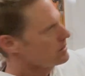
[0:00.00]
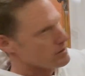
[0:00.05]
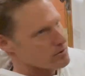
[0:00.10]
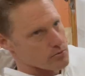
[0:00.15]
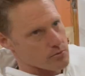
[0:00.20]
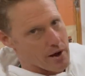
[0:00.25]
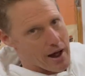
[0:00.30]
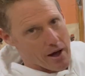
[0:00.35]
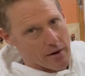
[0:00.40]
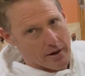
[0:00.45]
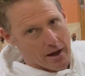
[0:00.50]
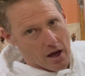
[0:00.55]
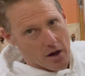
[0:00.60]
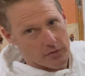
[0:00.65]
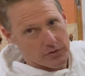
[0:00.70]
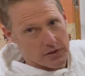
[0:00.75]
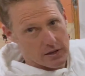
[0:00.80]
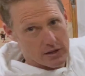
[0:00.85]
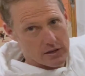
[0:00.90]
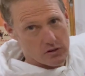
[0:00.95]
route
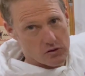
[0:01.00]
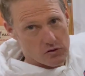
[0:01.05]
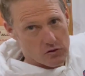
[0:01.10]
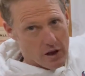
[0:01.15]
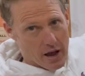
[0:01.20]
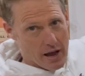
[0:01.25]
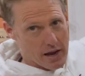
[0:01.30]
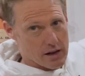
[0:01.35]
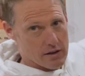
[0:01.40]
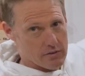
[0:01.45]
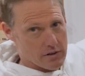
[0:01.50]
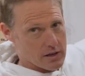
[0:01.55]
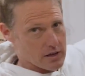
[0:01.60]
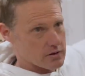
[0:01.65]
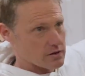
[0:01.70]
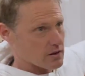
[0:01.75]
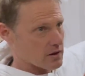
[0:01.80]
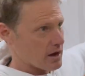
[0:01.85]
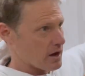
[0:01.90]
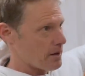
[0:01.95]
out the inside of
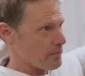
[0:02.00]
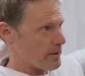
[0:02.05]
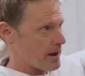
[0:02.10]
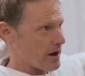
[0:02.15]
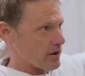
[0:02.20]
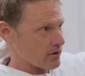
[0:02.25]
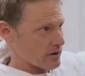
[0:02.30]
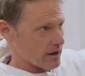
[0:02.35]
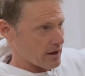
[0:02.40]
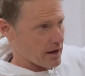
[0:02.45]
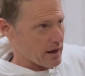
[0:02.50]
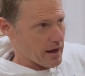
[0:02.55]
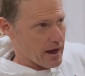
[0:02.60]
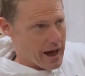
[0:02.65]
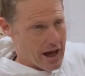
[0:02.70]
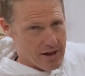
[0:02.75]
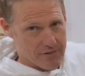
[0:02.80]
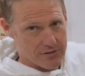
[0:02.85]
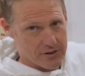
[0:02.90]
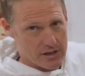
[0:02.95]
it about a
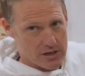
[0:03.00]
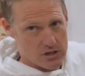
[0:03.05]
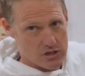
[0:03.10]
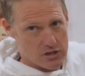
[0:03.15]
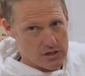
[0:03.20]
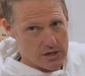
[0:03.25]
half an inch